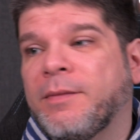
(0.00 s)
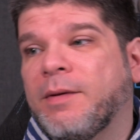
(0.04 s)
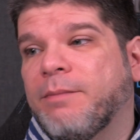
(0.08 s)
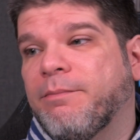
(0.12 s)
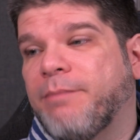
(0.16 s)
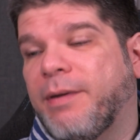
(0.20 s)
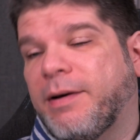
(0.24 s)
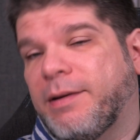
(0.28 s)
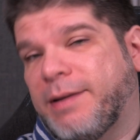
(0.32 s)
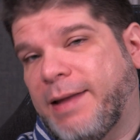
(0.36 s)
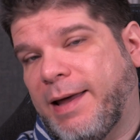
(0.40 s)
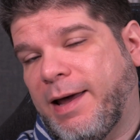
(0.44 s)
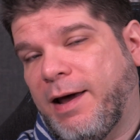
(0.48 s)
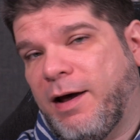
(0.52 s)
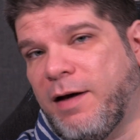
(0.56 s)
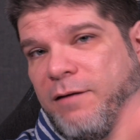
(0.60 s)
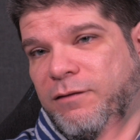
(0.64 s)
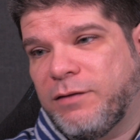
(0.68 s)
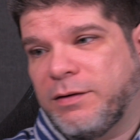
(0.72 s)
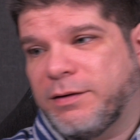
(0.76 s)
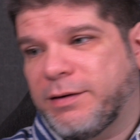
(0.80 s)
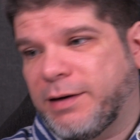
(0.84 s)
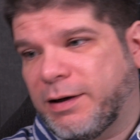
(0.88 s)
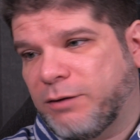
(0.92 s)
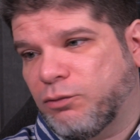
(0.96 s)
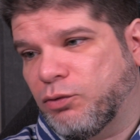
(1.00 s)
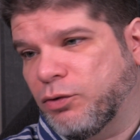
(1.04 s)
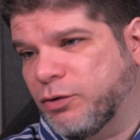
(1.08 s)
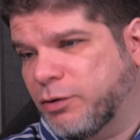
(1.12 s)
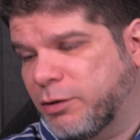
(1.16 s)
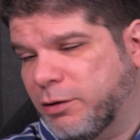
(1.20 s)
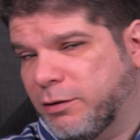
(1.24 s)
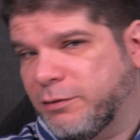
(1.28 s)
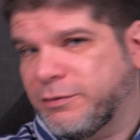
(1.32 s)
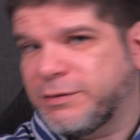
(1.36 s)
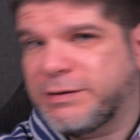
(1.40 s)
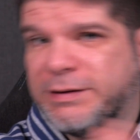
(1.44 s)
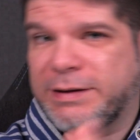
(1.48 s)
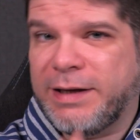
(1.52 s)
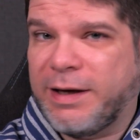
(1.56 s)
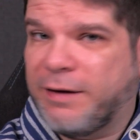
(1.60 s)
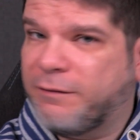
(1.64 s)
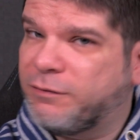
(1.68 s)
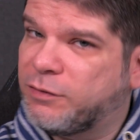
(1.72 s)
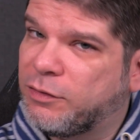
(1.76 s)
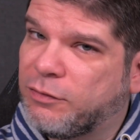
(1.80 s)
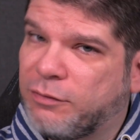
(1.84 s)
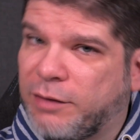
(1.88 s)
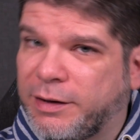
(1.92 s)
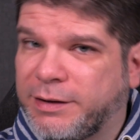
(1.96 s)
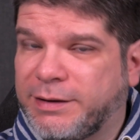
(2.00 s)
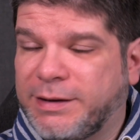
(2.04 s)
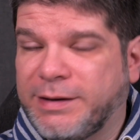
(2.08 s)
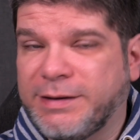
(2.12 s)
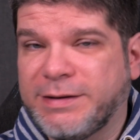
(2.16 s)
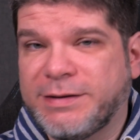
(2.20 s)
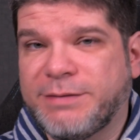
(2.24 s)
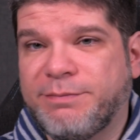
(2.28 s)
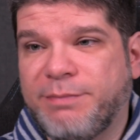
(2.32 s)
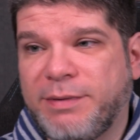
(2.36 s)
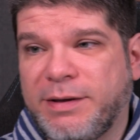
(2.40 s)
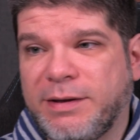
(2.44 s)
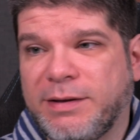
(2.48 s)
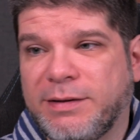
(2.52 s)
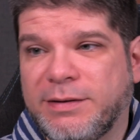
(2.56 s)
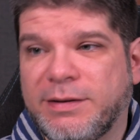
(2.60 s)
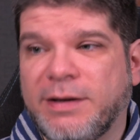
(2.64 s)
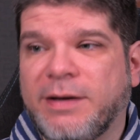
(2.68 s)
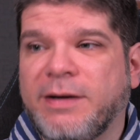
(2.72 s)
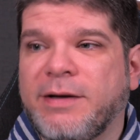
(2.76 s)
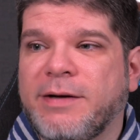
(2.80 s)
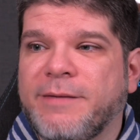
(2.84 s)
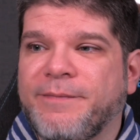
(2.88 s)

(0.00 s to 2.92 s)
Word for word: But after that one, closely after writing speed,